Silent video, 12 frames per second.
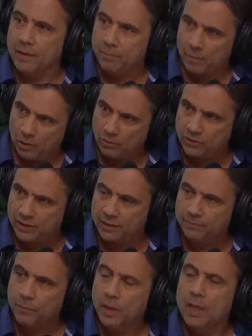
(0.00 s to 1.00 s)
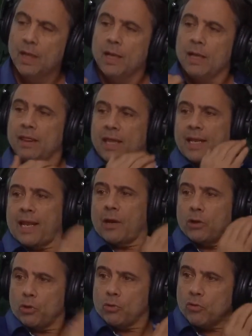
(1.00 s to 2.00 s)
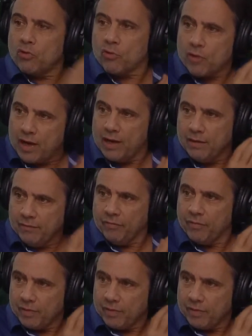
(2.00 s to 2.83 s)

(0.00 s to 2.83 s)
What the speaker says: emotion, then now you crave